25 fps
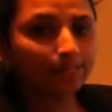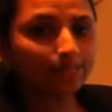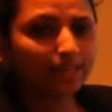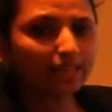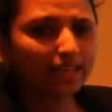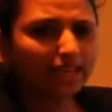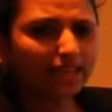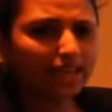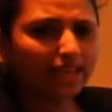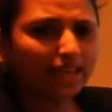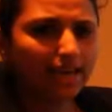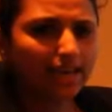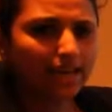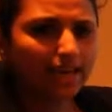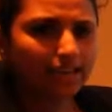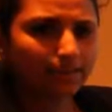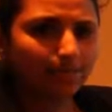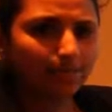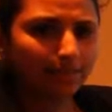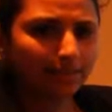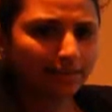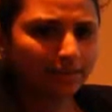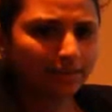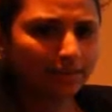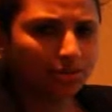The key
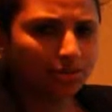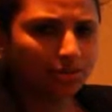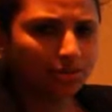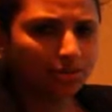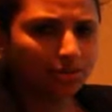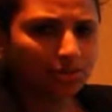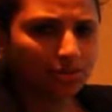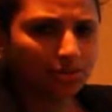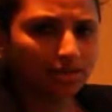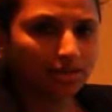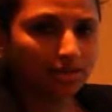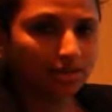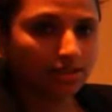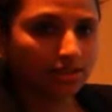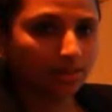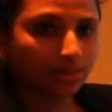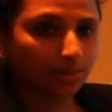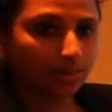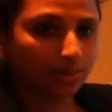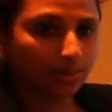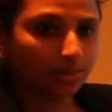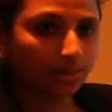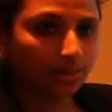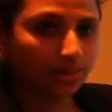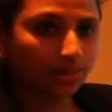aspect used here is
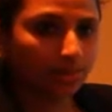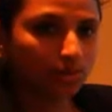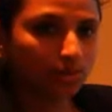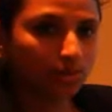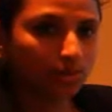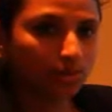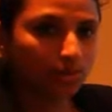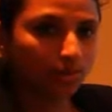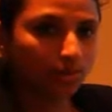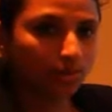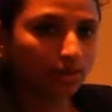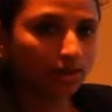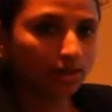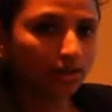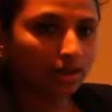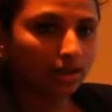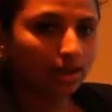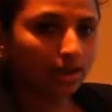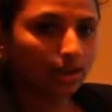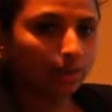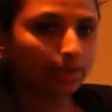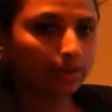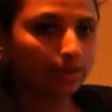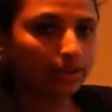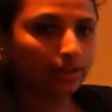problem solving
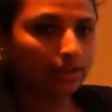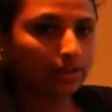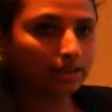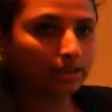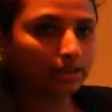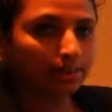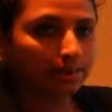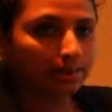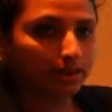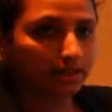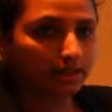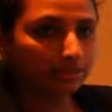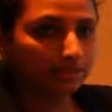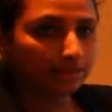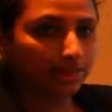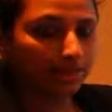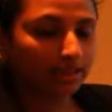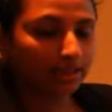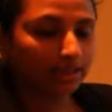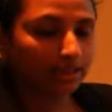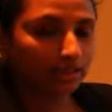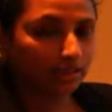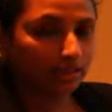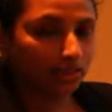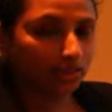with the
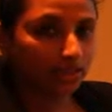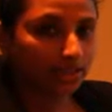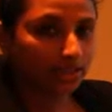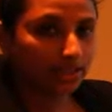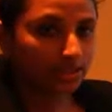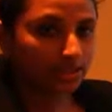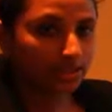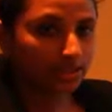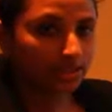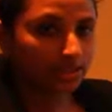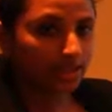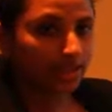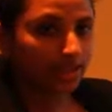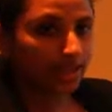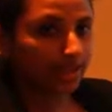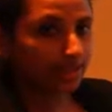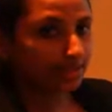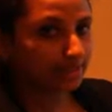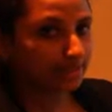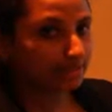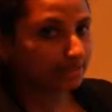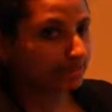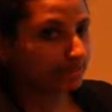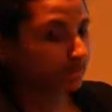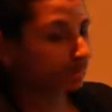mathematical knowledge
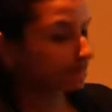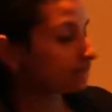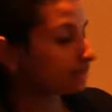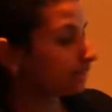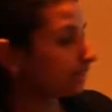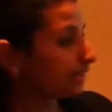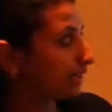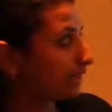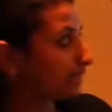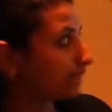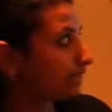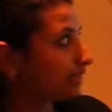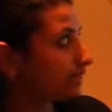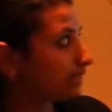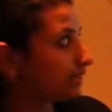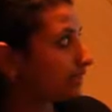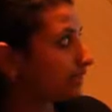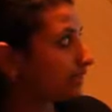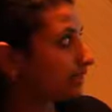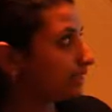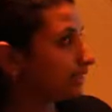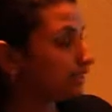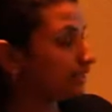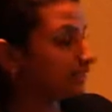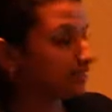as stated in
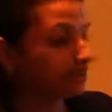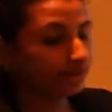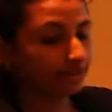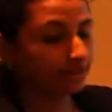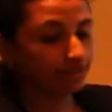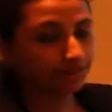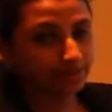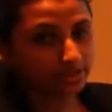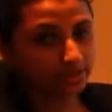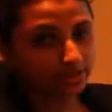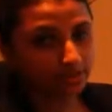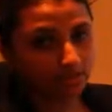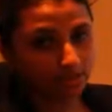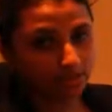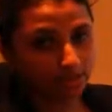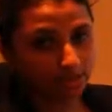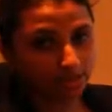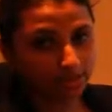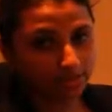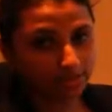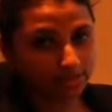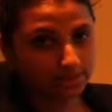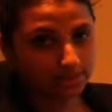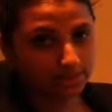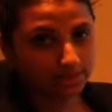the FS
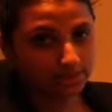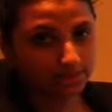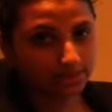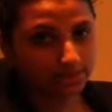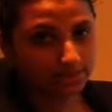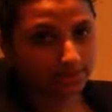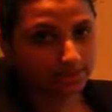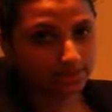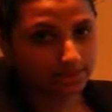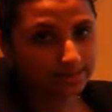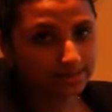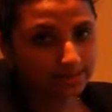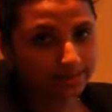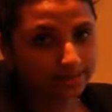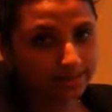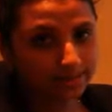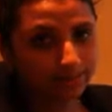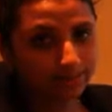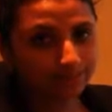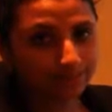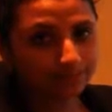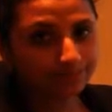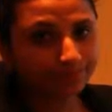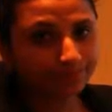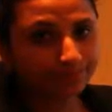2006.
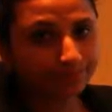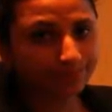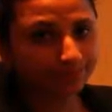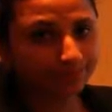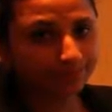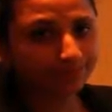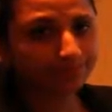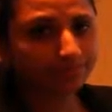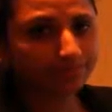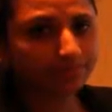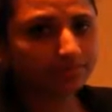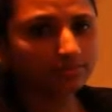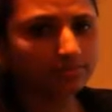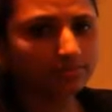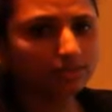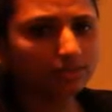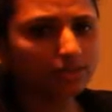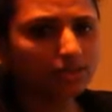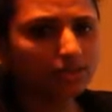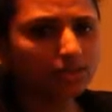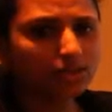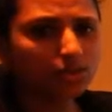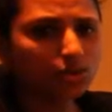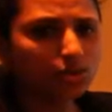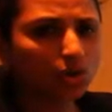
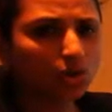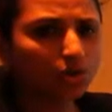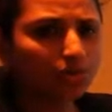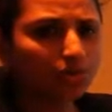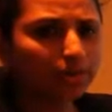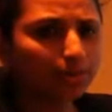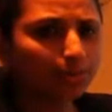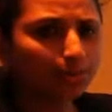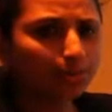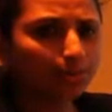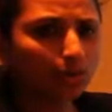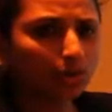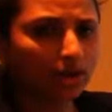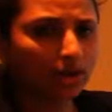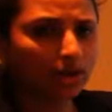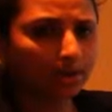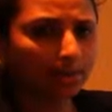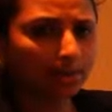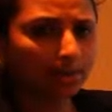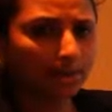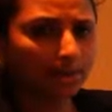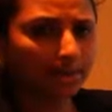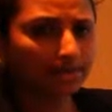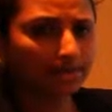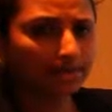Solving
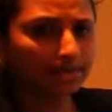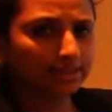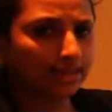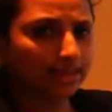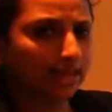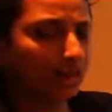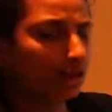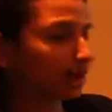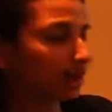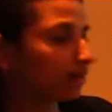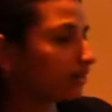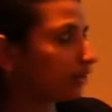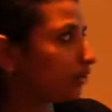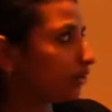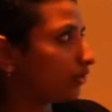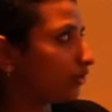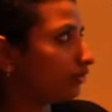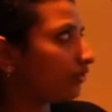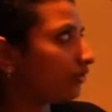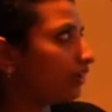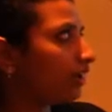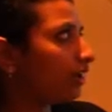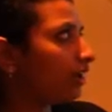program lies at the heart of